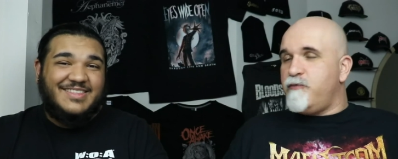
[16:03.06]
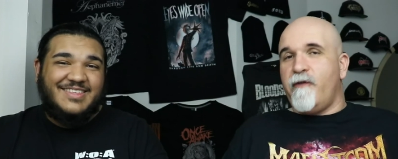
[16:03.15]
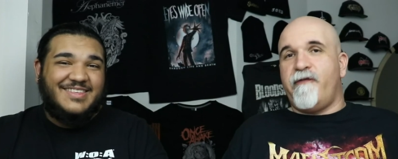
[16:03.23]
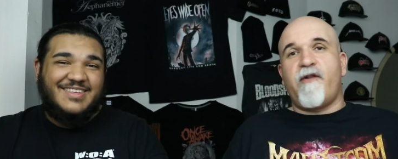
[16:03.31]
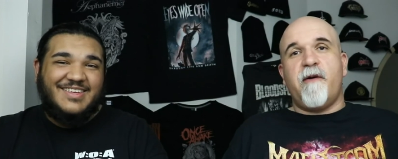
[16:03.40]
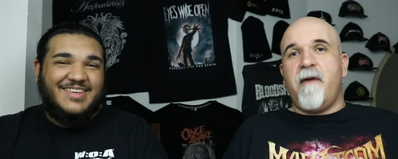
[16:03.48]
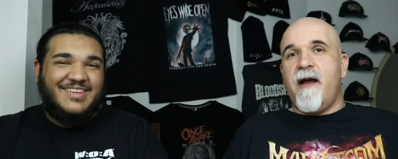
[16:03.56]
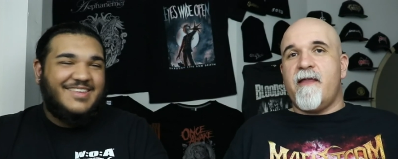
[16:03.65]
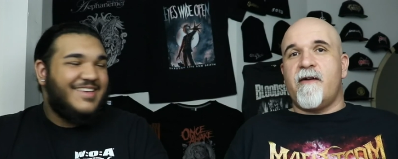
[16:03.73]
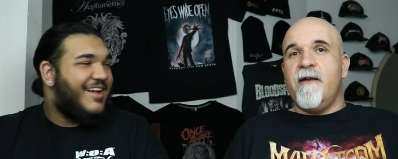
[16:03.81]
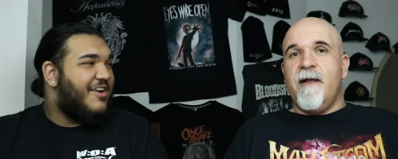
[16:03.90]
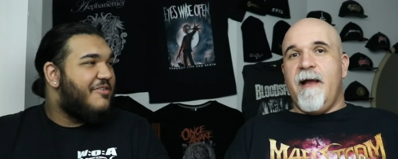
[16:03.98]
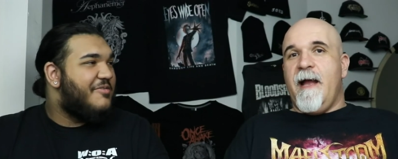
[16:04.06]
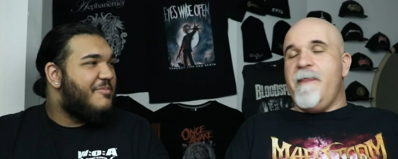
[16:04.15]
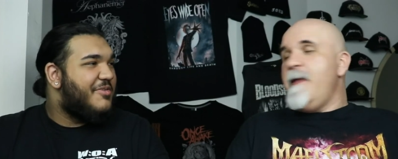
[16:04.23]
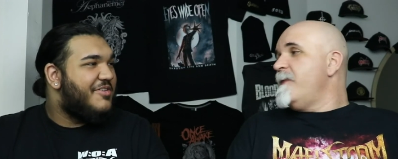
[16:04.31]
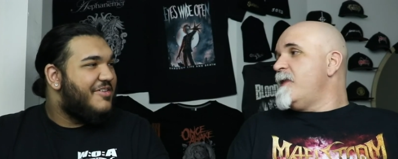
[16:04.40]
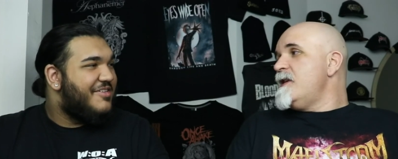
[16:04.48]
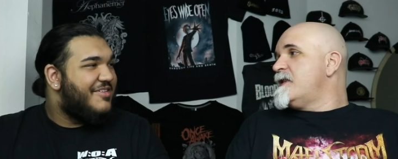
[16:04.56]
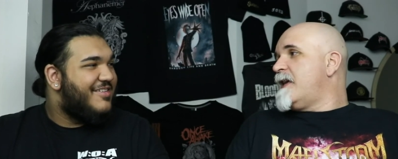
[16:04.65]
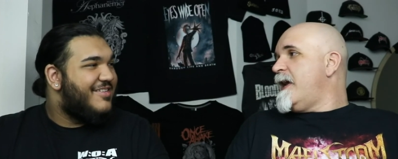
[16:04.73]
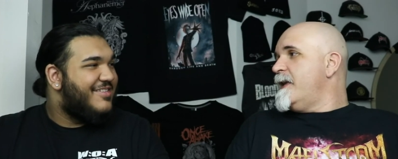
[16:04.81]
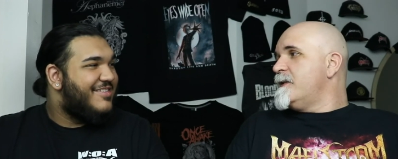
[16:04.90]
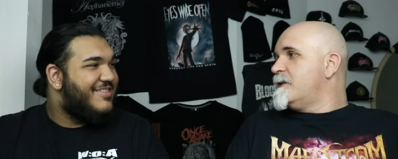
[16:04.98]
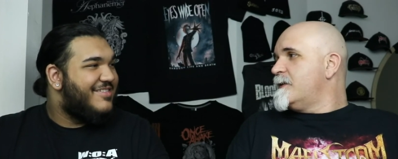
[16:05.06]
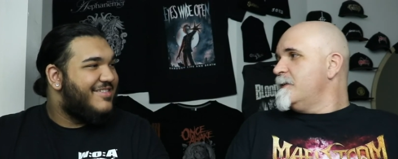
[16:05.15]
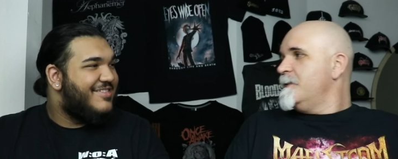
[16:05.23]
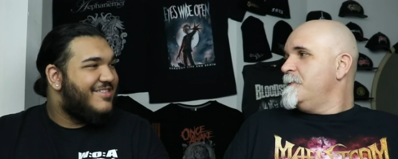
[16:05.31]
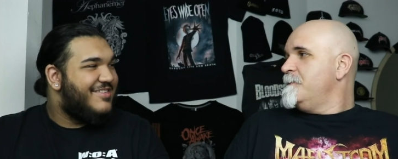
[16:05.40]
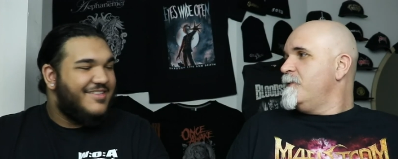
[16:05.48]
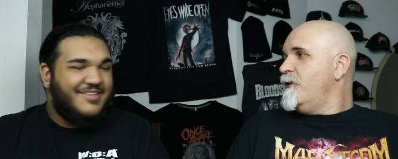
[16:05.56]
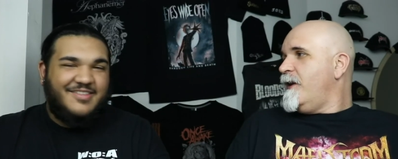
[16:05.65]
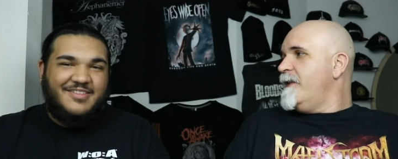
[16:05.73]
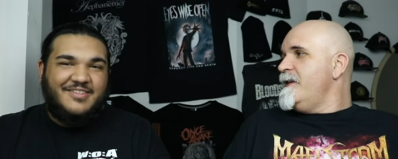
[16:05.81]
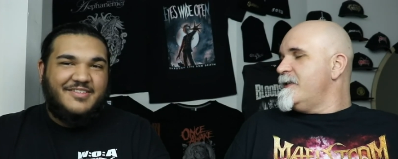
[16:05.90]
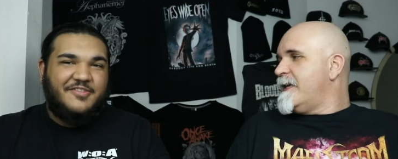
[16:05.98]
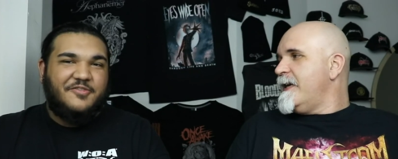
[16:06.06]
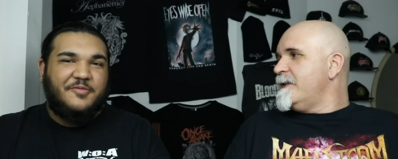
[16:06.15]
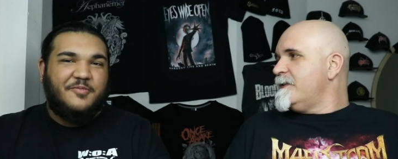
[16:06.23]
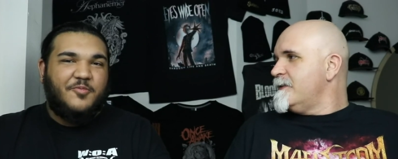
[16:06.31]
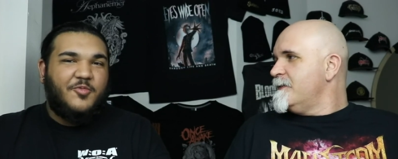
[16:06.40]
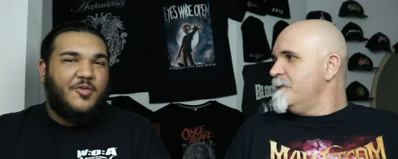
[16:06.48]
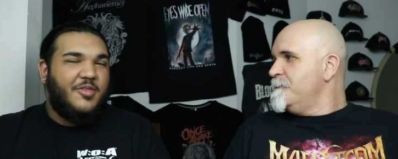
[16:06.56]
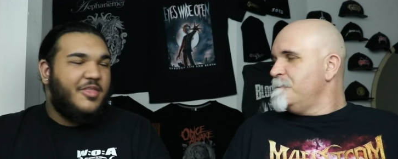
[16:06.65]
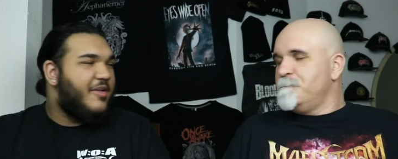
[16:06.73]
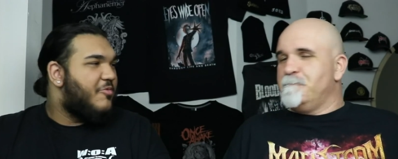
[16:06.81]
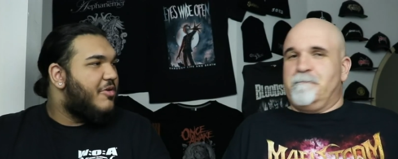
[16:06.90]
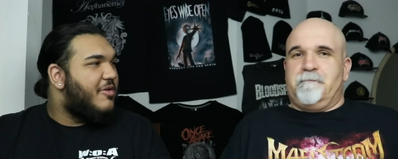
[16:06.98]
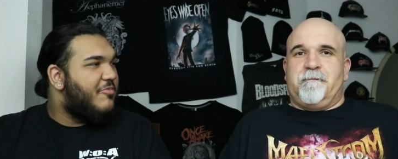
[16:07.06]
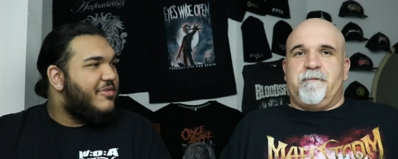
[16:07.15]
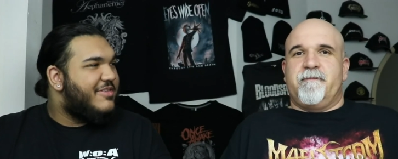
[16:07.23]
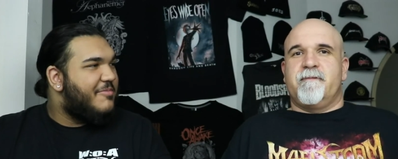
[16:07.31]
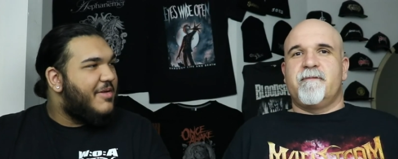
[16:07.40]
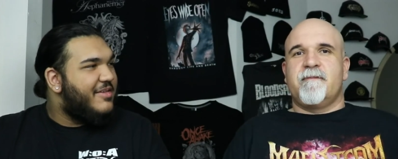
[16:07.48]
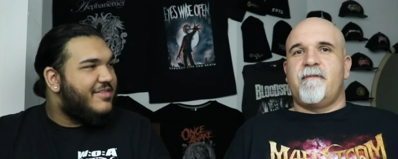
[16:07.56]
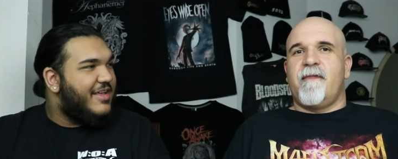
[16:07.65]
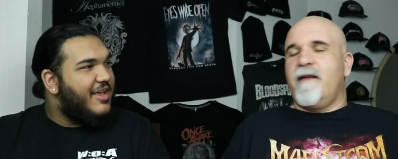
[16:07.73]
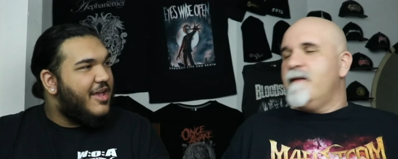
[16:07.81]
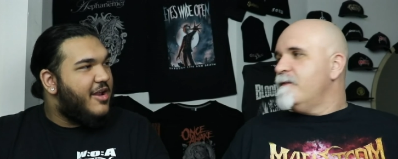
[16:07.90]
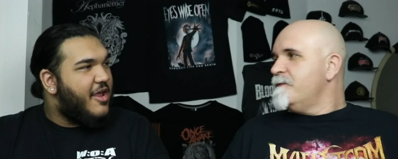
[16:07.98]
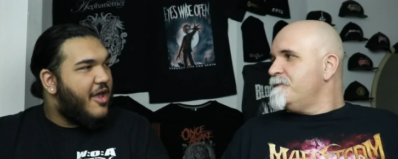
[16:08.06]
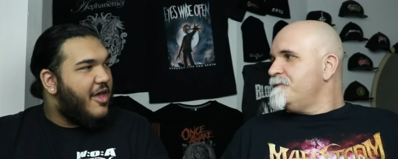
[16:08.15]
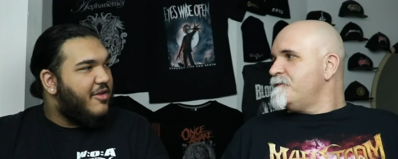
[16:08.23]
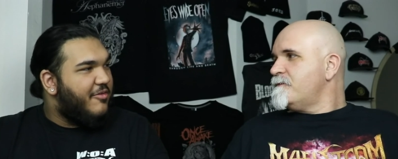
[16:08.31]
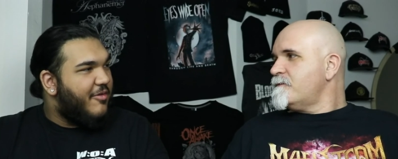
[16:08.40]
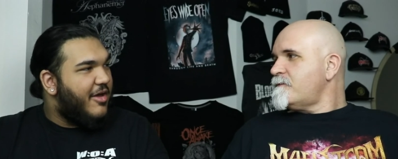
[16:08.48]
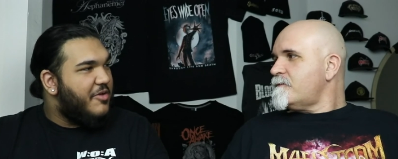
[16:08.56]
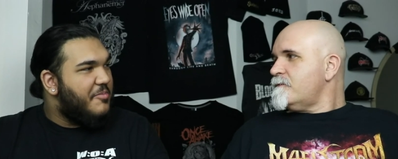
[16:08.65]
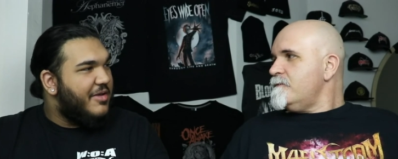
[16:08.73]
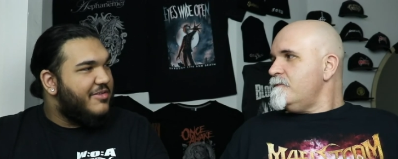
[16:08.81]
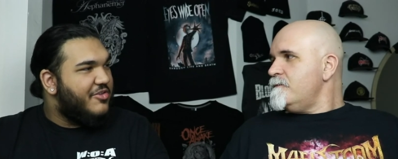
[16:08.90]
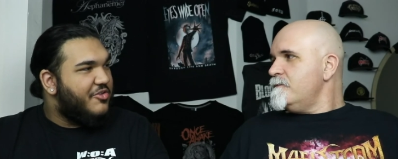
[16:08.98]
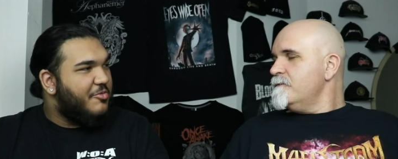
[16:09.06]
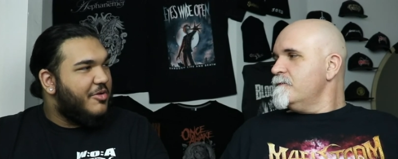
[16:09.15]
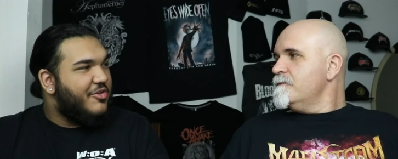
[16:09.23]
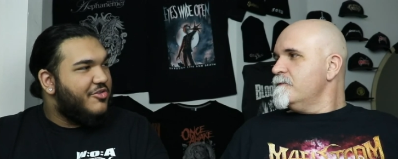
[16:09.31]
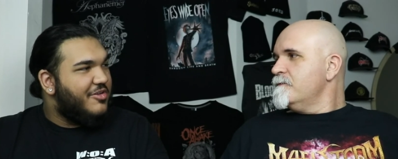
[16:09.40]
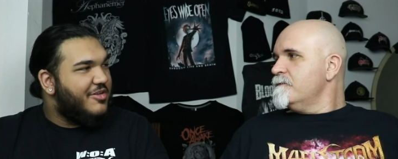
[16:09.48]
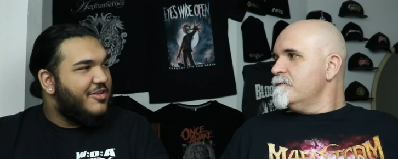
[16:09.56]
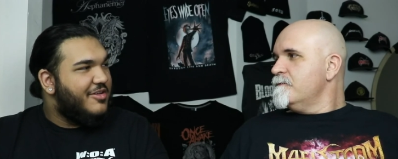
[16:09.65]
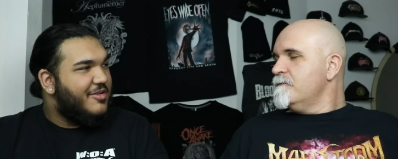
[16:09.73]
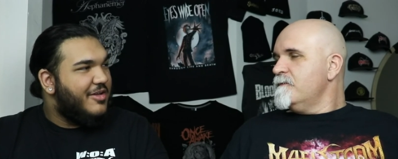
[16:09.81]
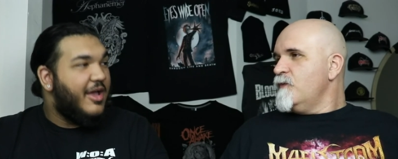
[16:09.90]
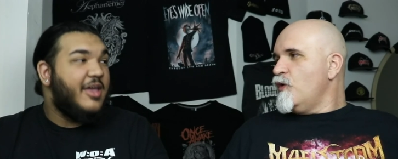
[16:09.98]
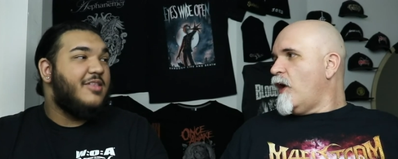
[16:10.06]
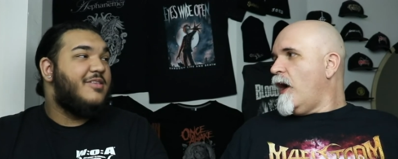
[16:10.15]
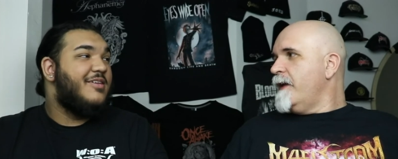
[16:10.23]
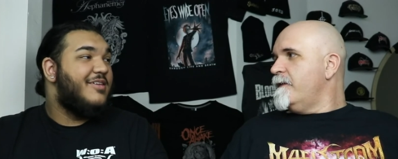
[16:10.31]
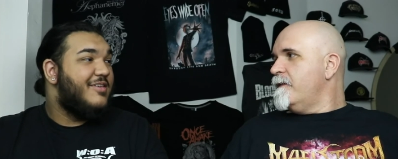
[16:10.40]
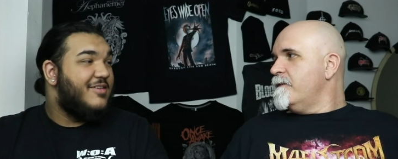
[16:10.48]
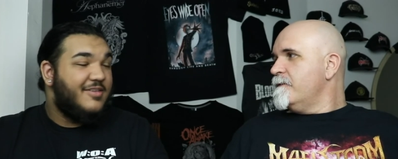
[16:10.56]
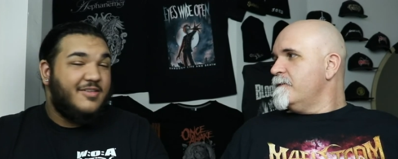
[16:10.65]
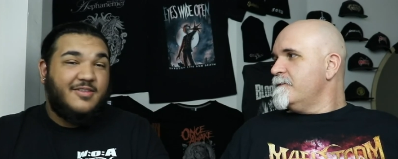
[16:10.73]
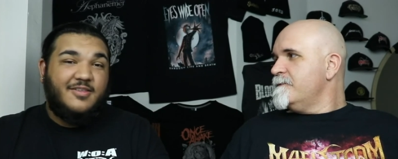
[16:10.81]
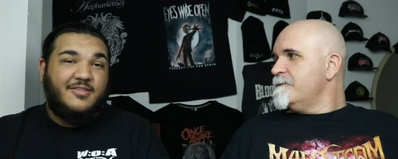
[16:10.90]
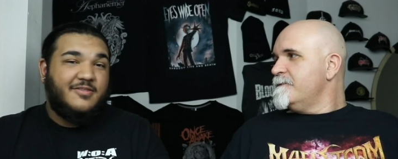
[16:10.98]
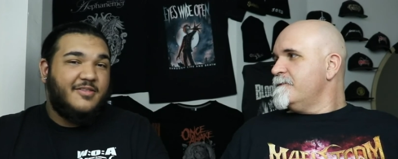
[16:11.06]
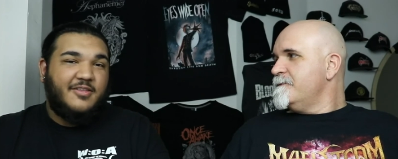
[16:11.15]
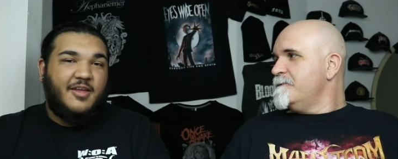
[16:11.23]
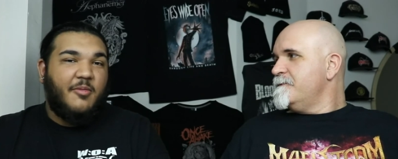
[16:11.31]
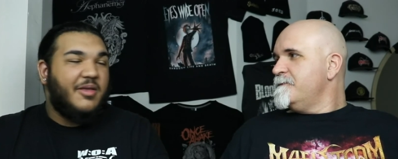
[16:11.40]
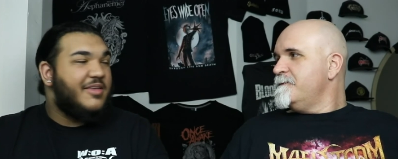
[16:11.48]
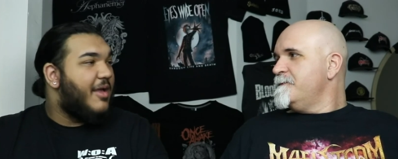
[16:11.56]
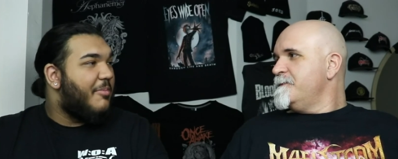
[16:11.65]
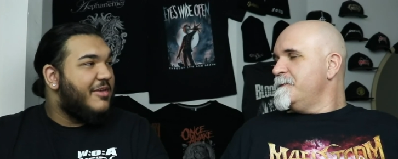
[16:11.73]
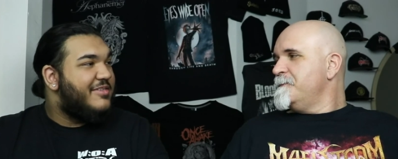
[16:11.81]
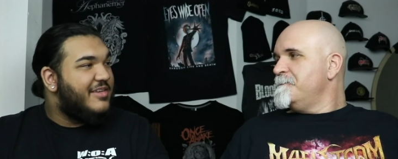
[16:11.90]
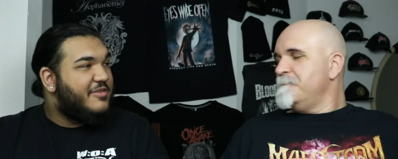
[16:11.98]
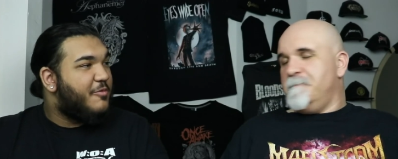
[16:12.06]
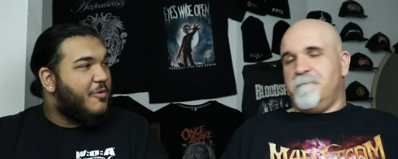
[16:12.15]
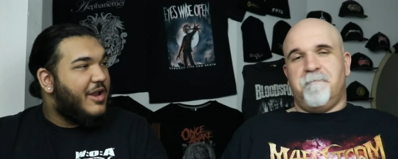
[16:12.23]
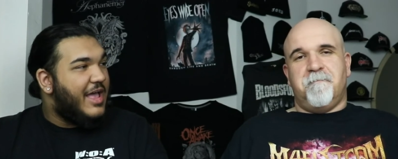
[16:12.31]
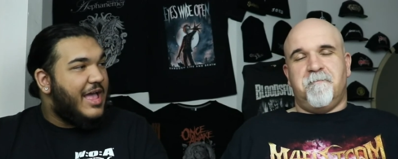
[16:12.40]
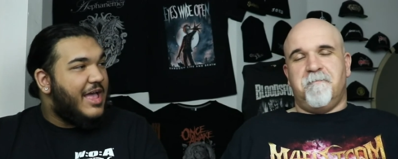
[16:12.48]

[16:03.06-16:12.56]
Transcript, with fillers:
Speaker 1: to pull from either. and then these kids, look at these kids.
Speaker 2: Like, what, what's the best I got out of out of my situation? Height. Your height. I'm like I'm like six four and a